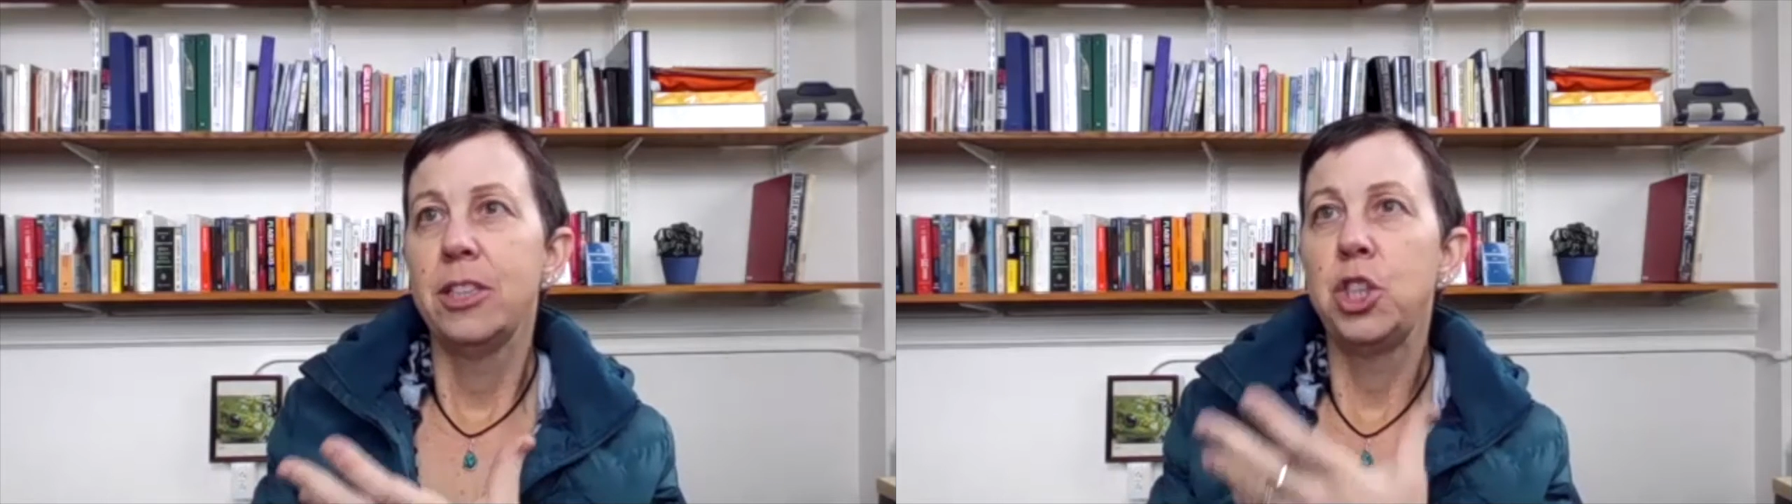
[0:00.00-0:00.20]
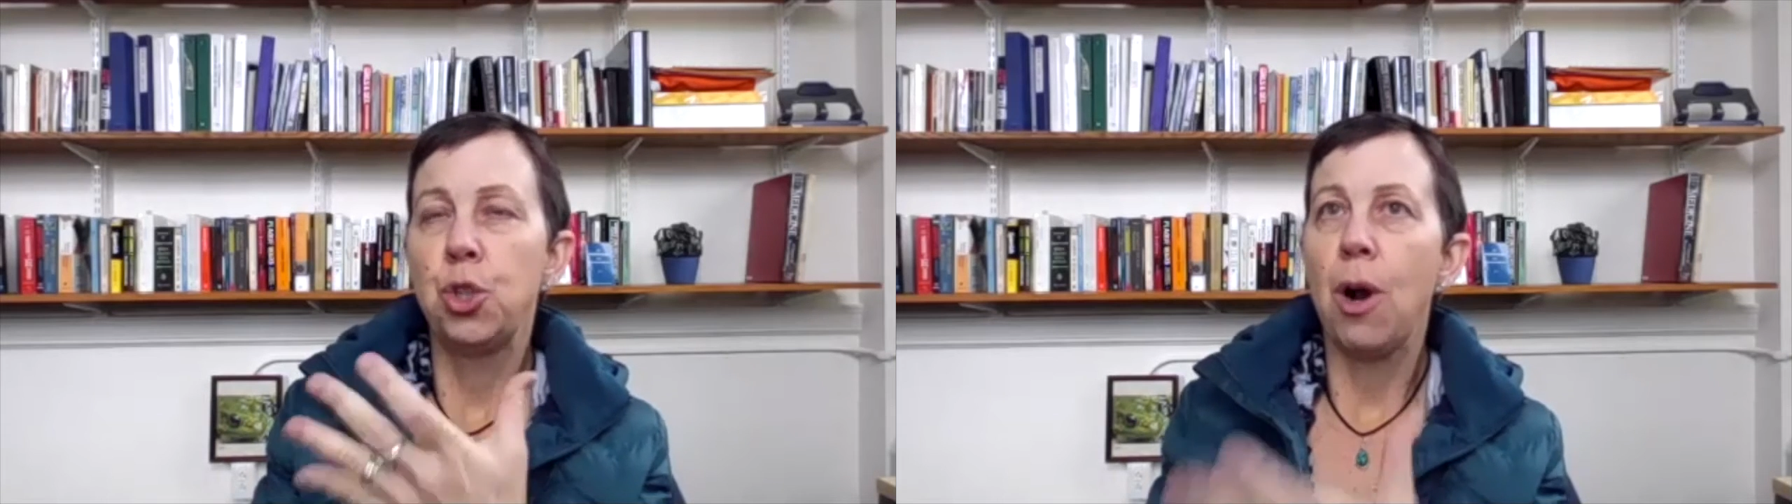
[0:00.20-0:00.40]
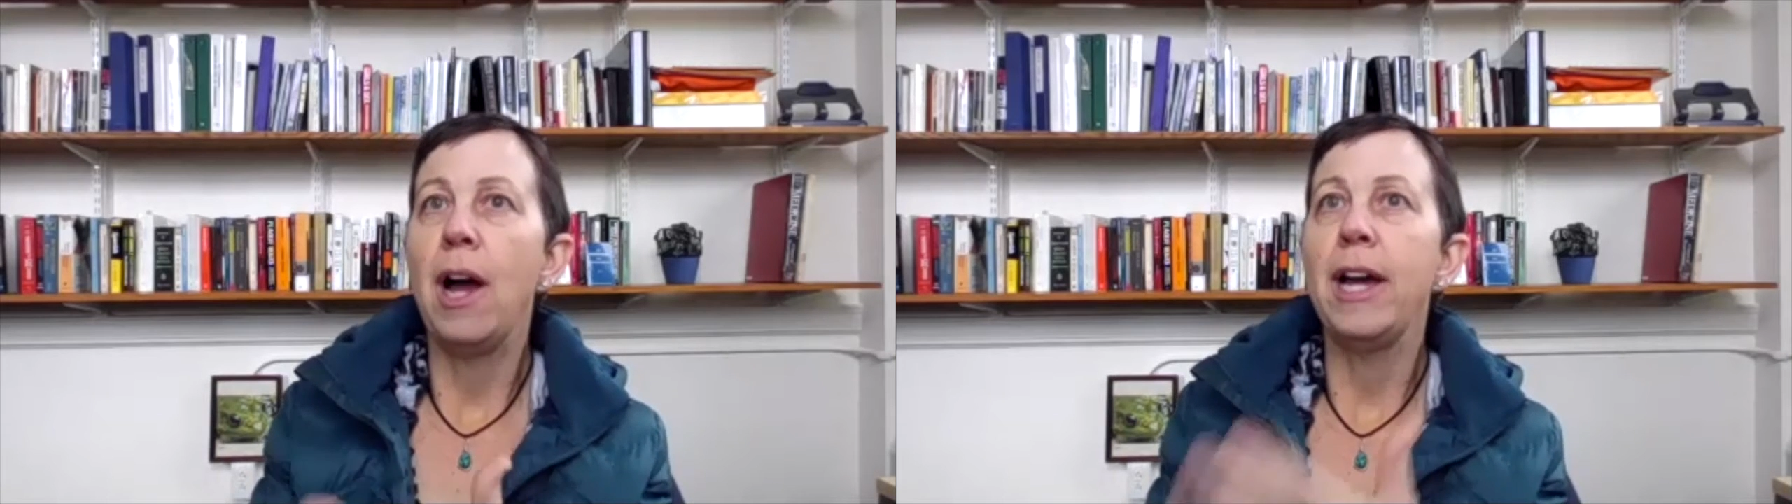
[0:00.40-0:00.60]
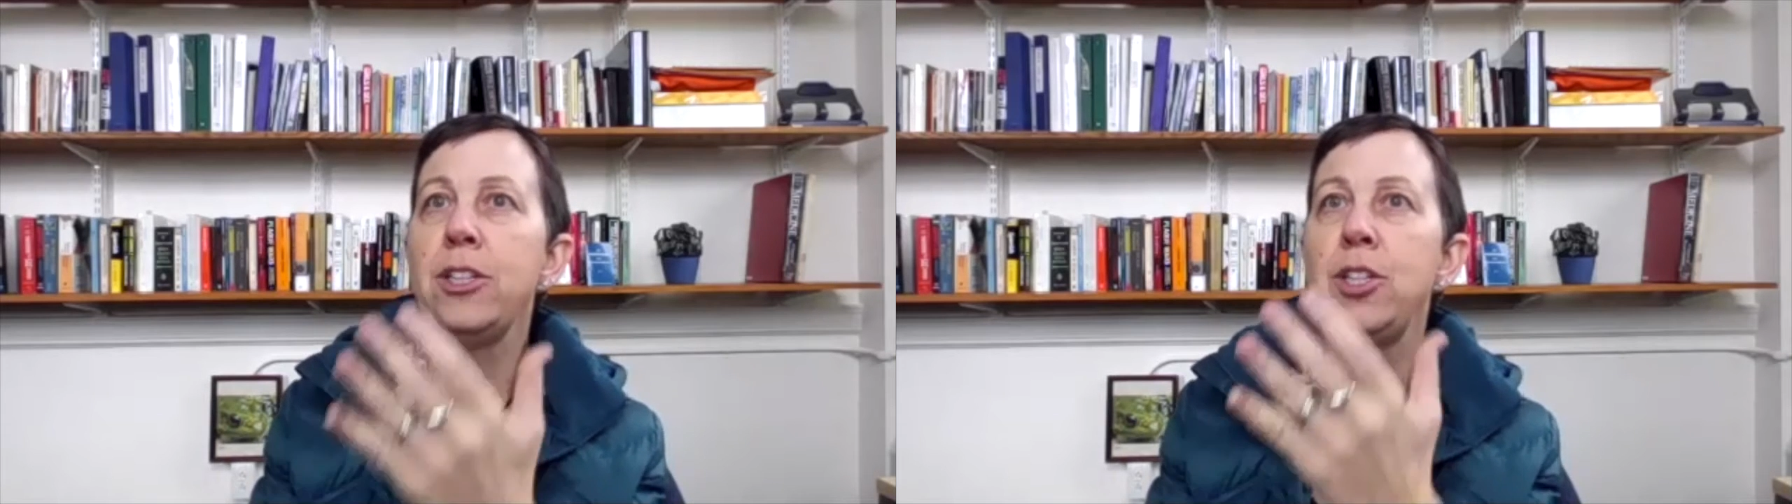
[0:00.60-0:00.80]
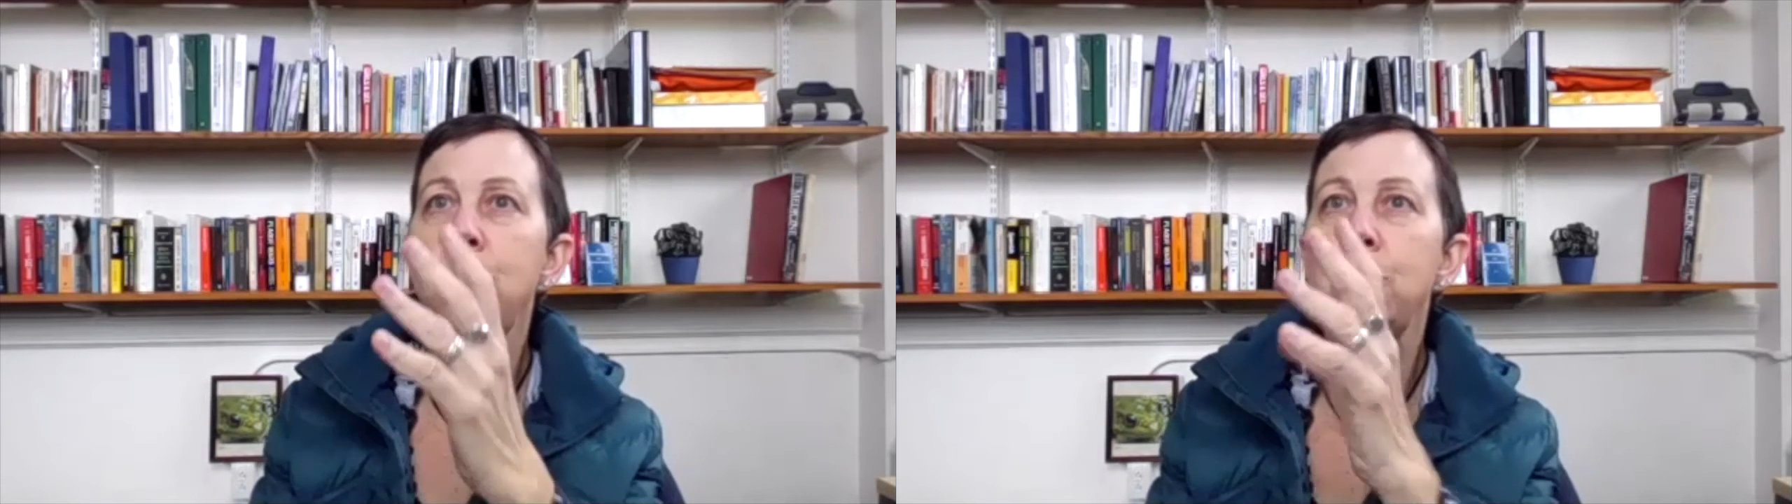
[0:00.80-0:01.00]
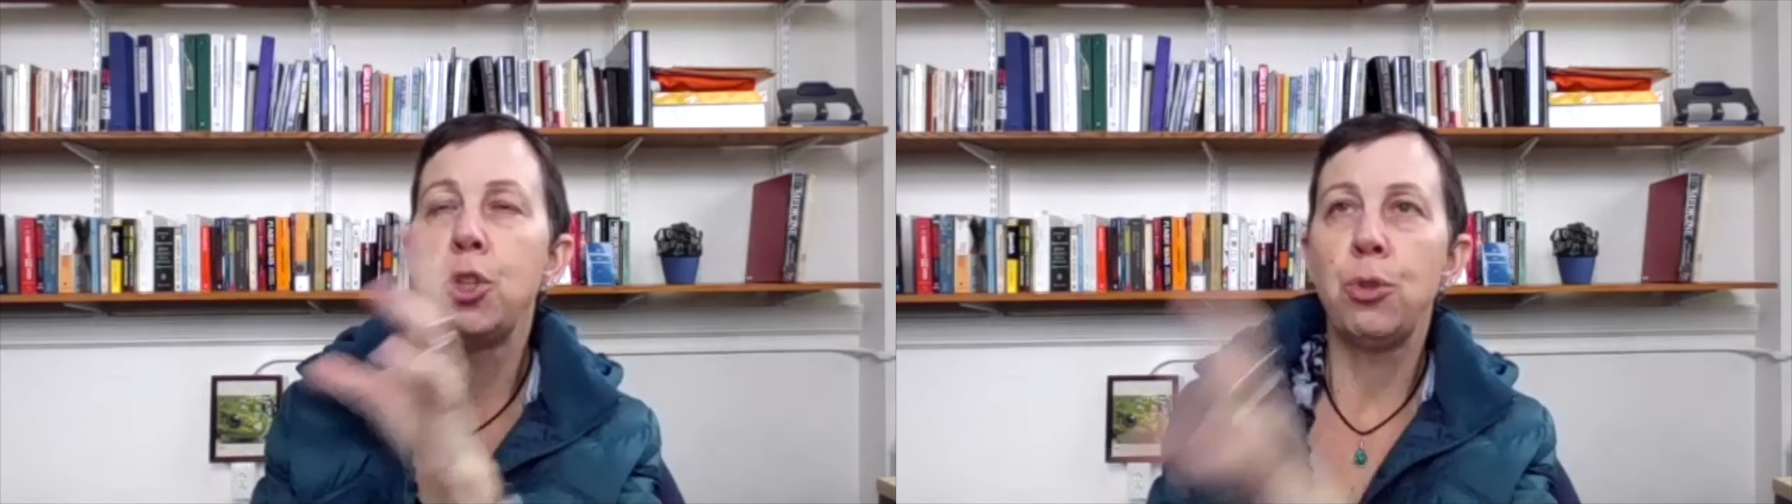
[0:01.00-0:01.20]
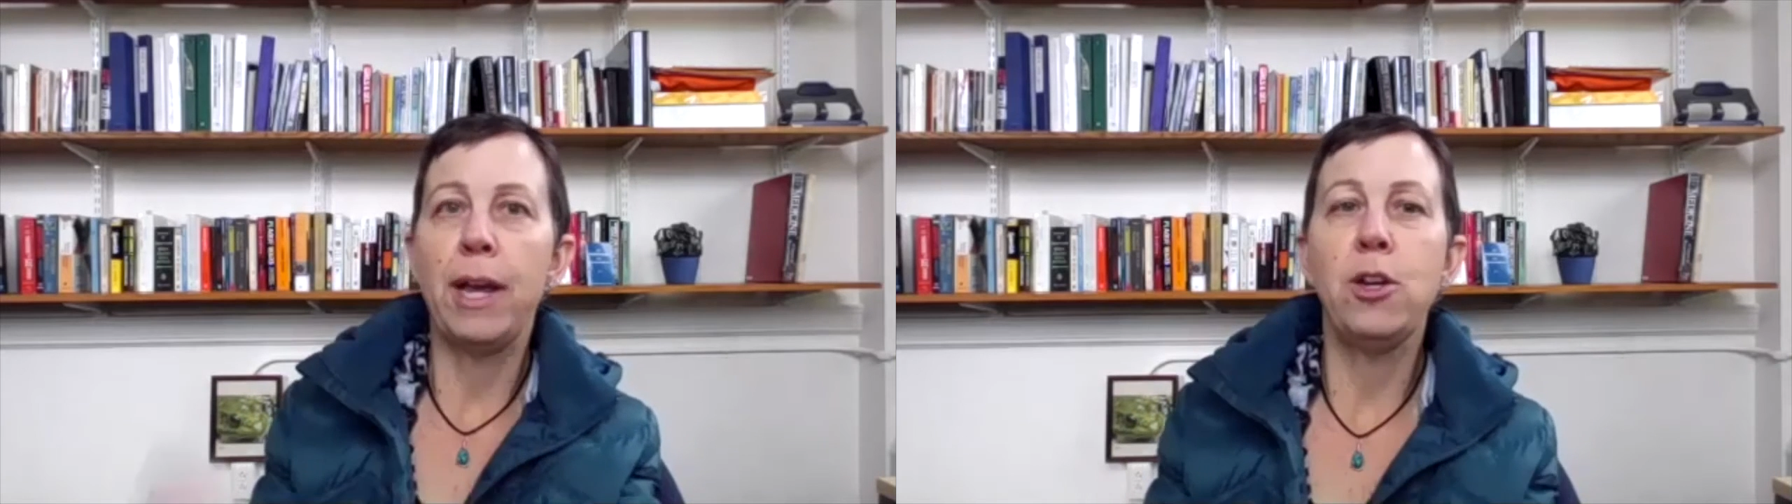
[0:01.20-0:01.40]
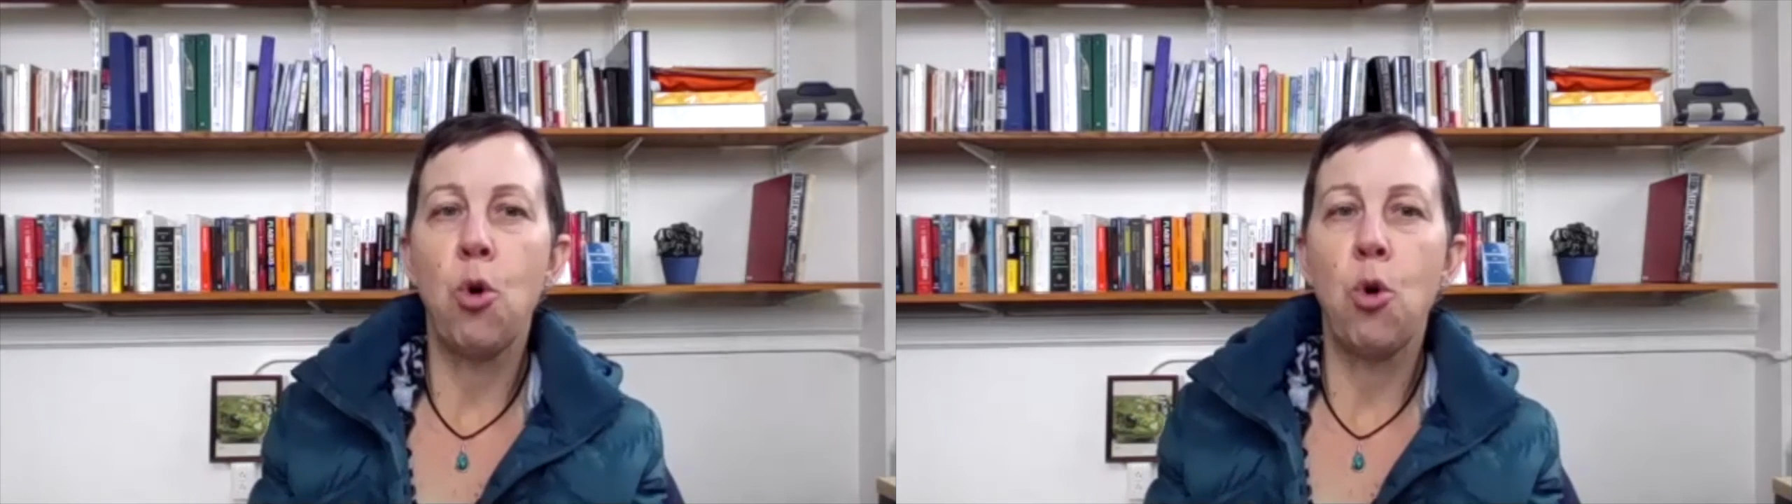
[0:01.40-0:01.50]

trying to create